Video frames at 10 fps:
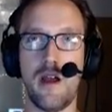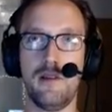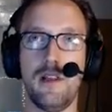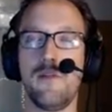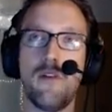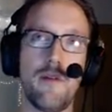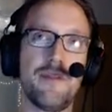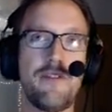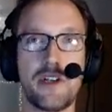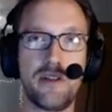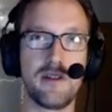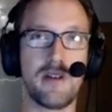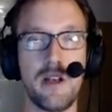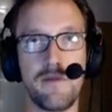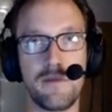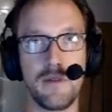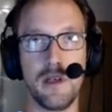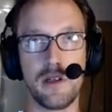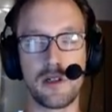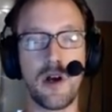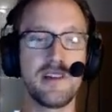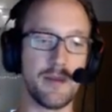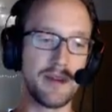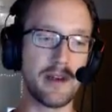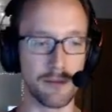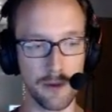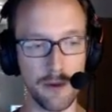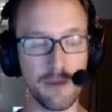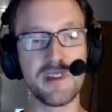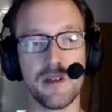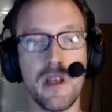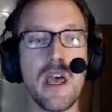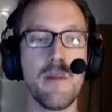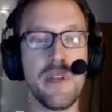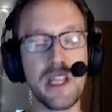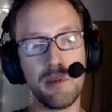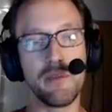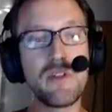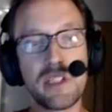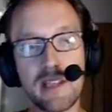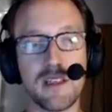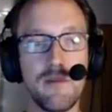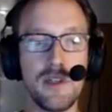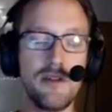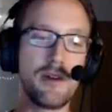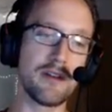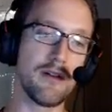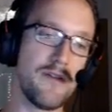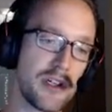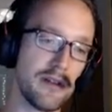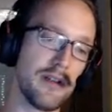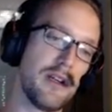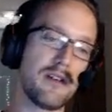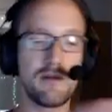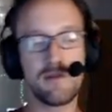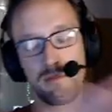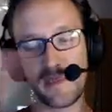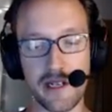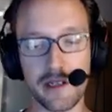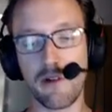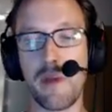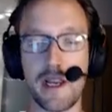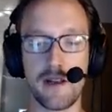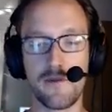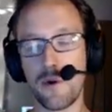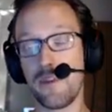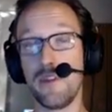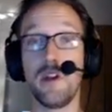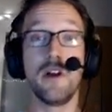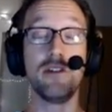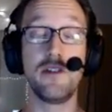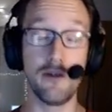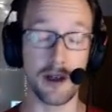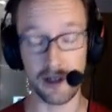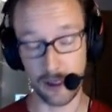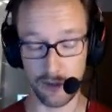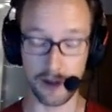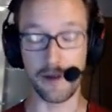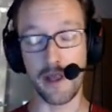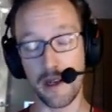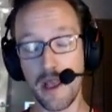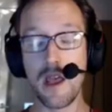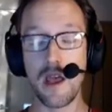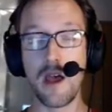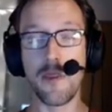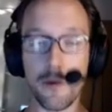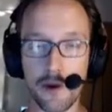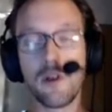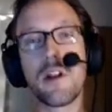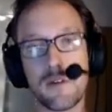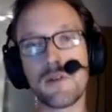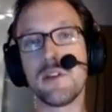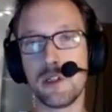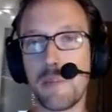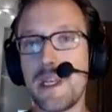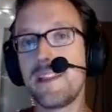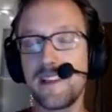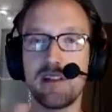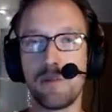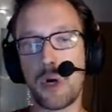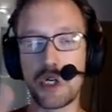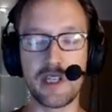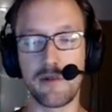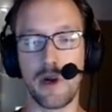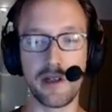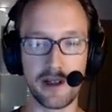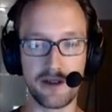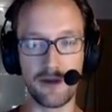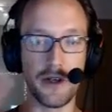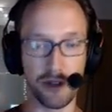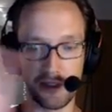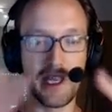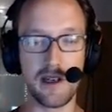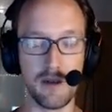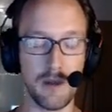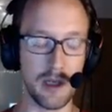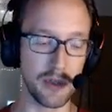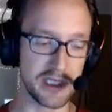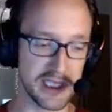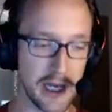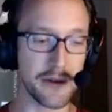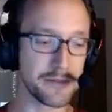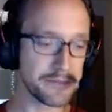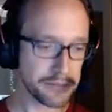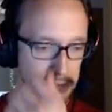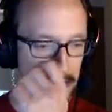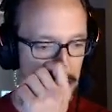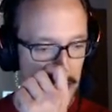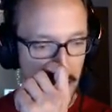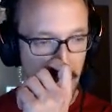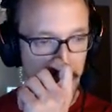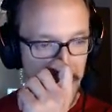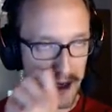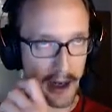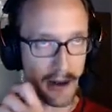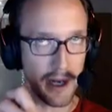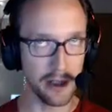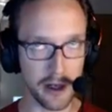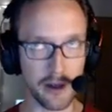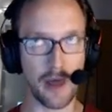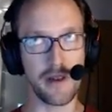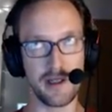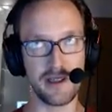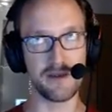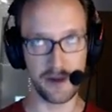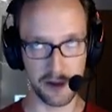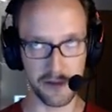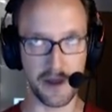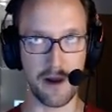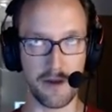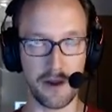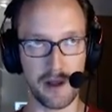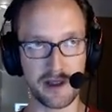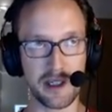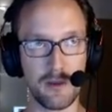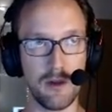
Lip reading: level of abstraction kind of concepts like rooms and being able to mutate them and doing so efficiently and data going back and forth and then undo on top of all that. There were a lot of different little pieces and parts I wanted to sort of understand and put together. And I got, I think, a decent feel for that in the last